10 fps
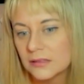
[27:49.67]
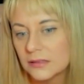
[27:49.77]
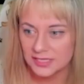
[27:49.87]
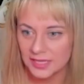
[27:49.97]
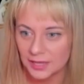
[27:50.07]

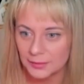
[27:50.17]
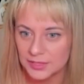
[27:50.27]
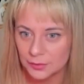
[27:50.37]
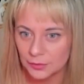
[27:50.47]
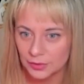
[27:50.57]
That means
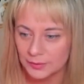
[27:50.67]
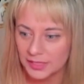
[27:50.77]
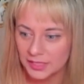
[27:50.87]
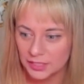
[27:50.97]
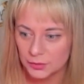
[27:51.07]
we're only
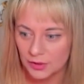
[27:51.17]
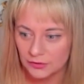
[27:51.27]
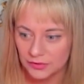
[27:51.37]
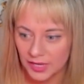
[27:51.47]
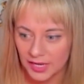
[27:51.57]
making
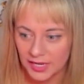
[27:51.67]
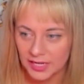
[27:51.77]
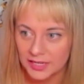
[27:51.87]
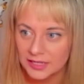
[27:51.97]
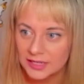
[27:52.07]

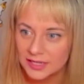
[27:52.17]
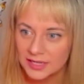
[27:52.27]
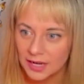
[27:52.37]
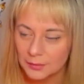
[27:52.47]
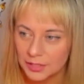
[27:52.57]
12K.
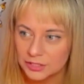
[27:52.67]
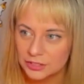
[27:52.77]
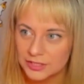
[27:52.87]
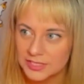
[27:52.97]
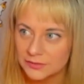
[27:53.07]
I'm not sure
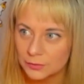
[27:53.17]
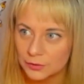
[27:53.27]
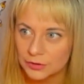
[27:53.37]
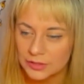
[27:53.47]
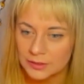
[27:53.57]
that's even
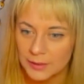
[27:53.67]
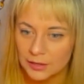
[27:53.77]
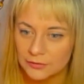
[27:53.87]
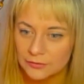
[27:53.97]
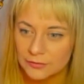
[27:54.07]
worth the amount
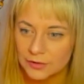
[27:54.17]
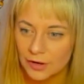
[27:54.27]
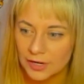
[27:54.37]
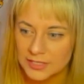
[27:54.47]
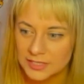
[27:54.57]
of
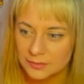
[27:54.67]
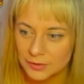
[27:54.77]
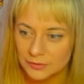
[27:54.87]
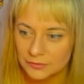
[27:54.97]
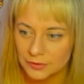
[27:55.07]
cost to
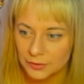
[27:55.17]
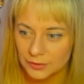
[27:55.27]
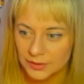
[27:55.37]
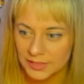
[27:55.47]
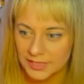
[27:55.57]
put
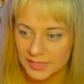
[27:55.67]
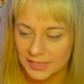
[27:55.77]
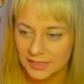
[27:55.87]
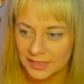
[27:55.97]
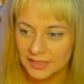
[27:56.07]
fuel
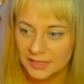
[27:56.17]
in.